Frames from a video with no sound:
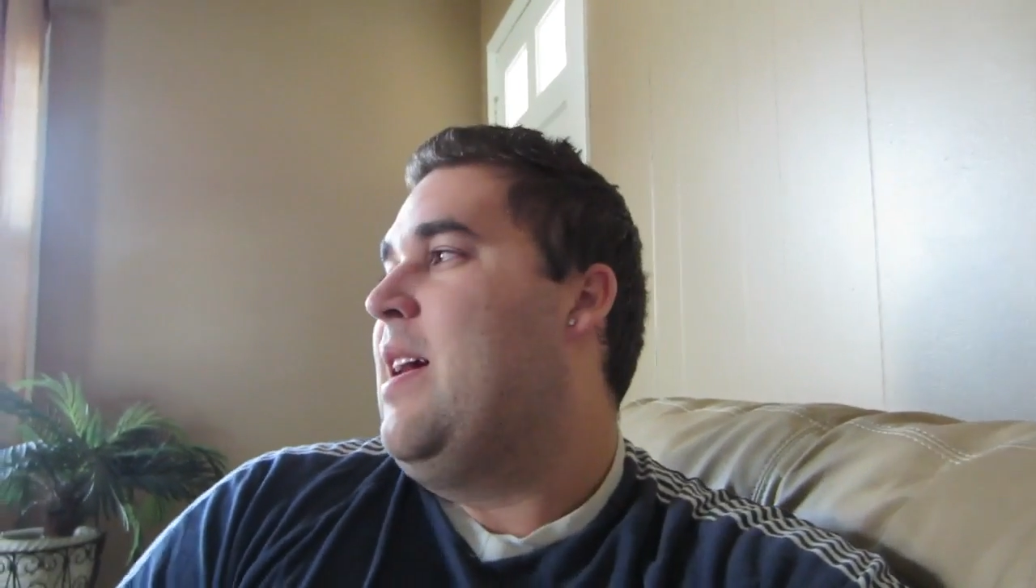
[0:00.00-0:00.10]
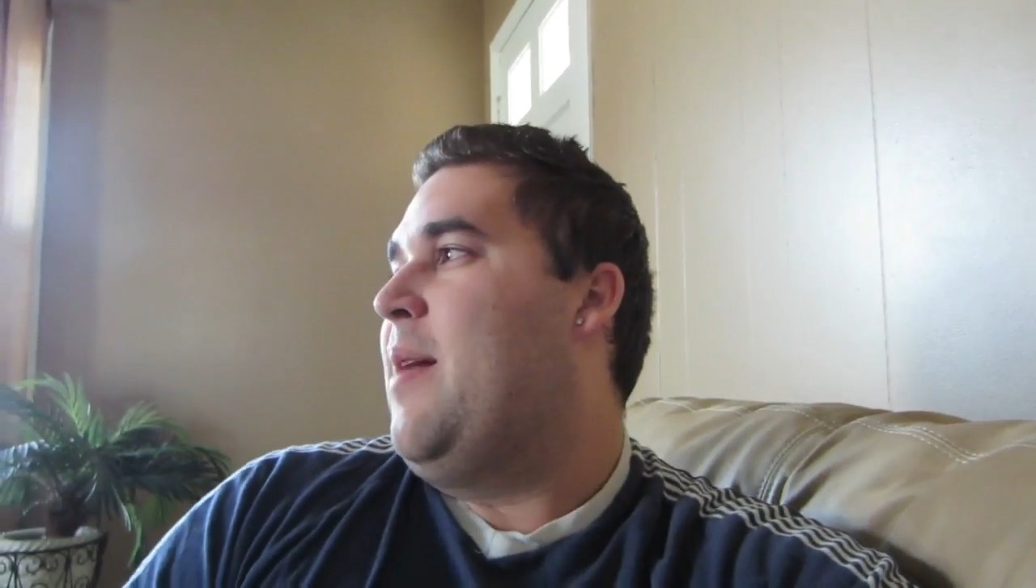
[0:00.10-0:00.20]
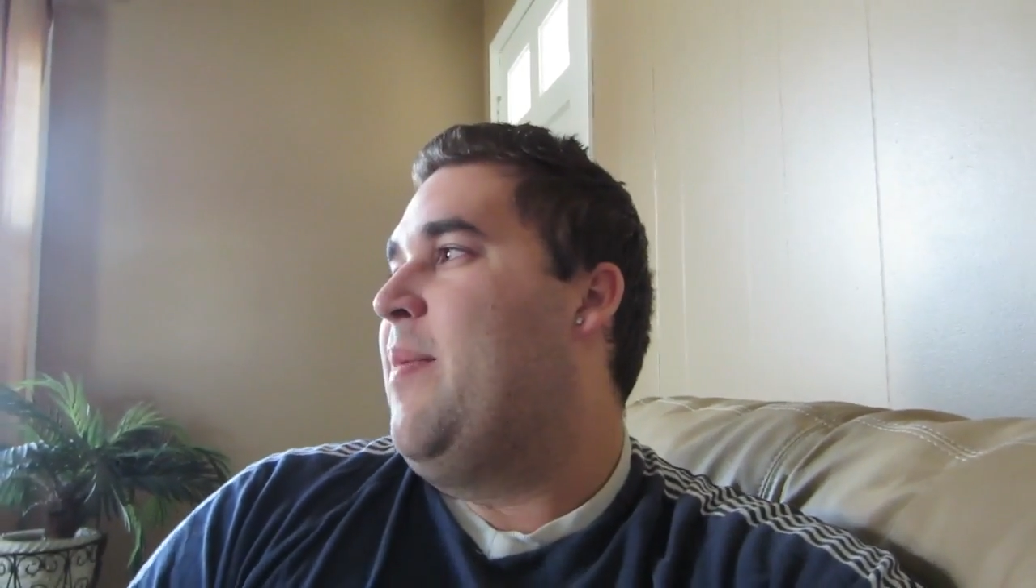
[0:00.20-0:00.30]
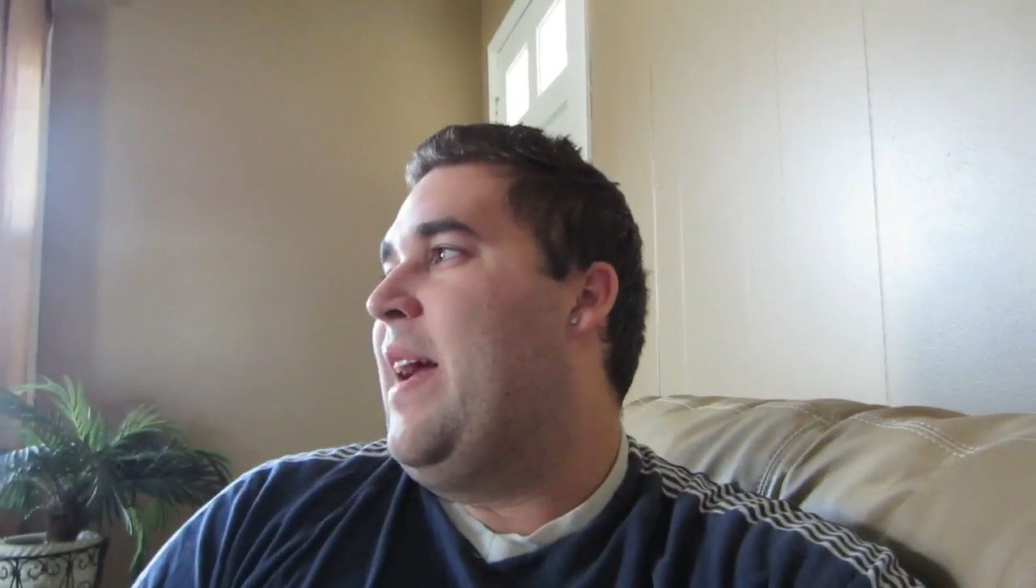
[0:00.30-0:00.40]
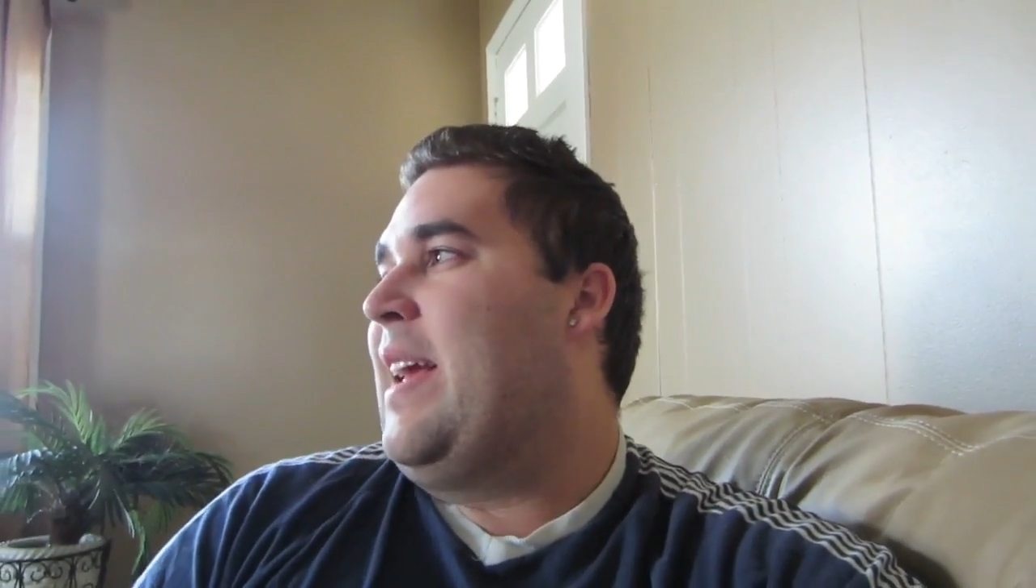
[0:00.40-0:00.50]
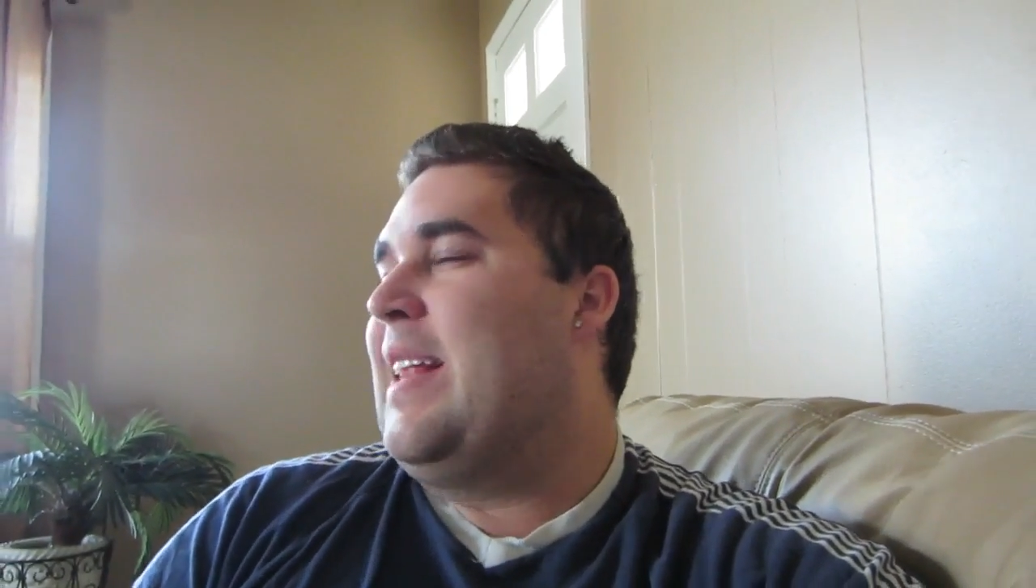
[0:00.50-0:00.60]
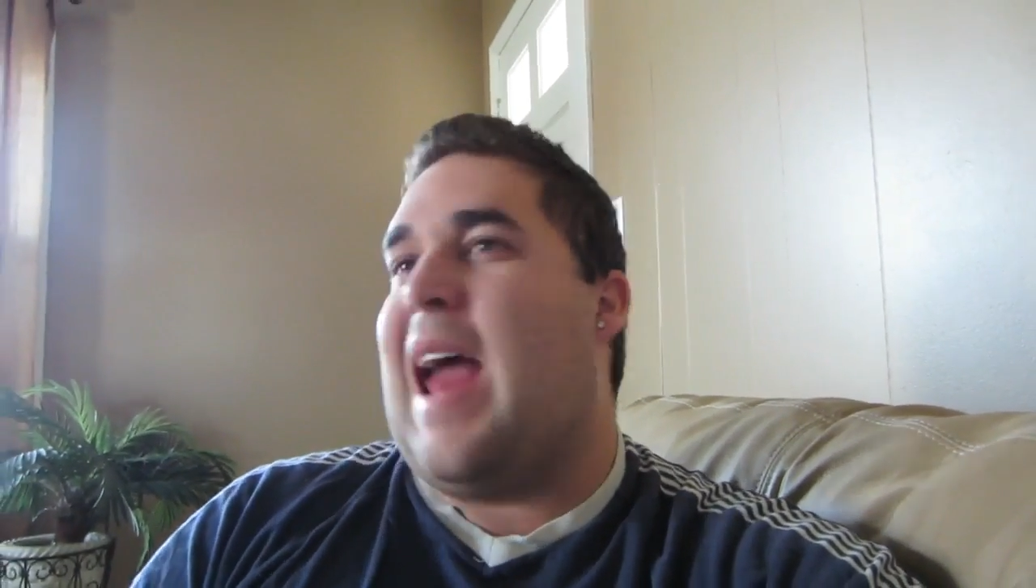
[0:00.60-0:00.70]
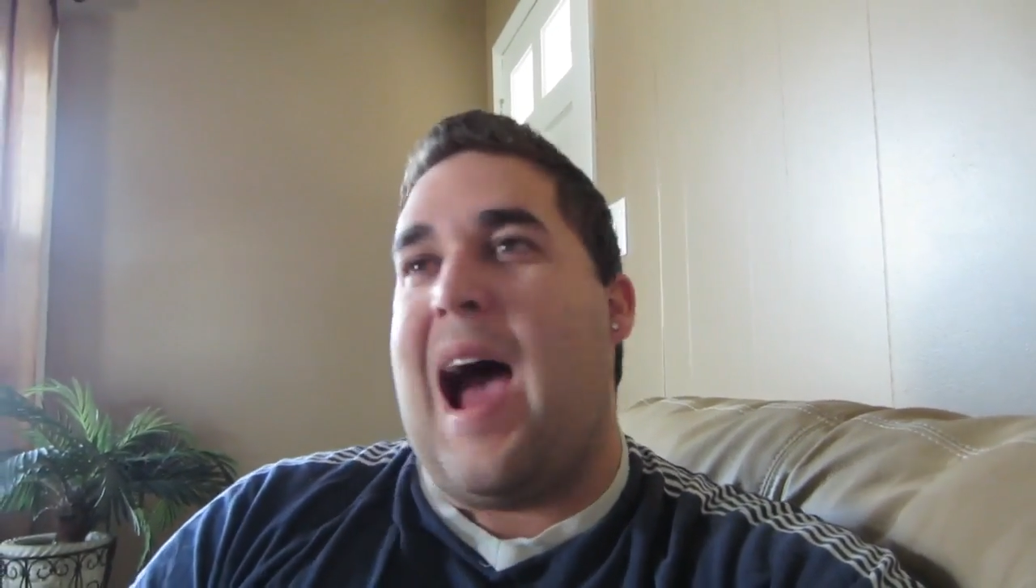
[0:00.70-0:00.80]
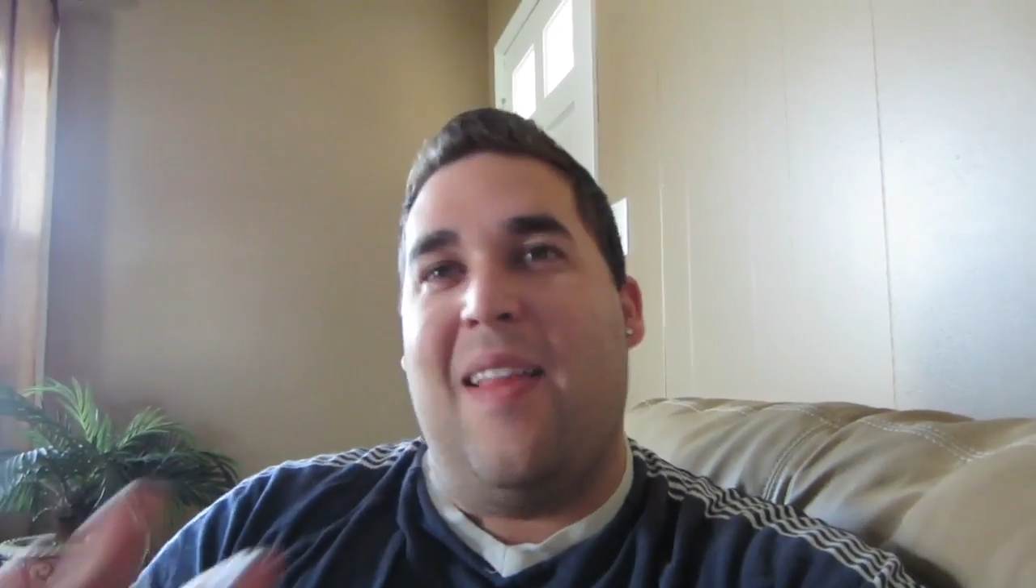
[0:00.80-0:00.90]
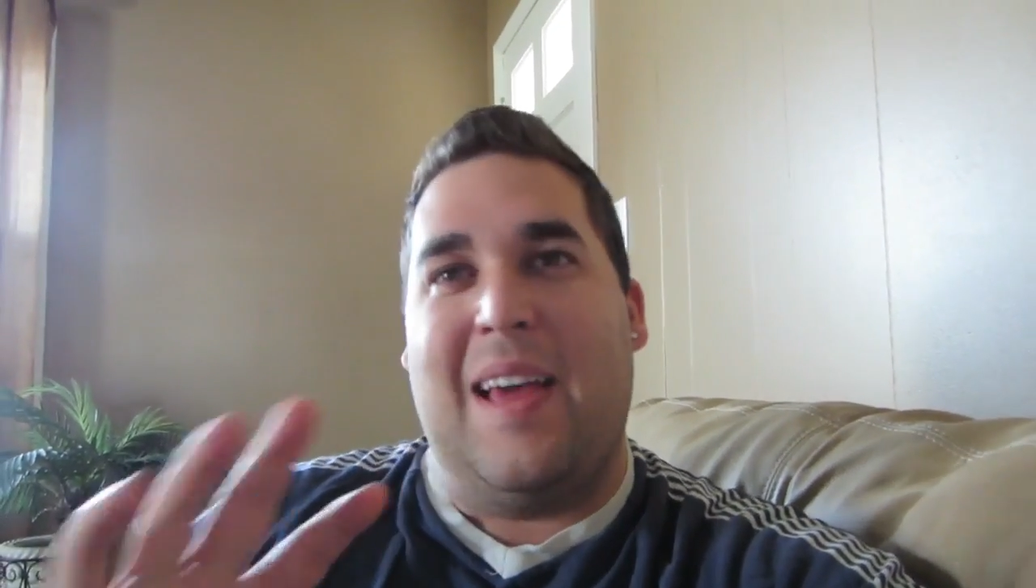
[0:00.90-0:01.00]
I'm like now,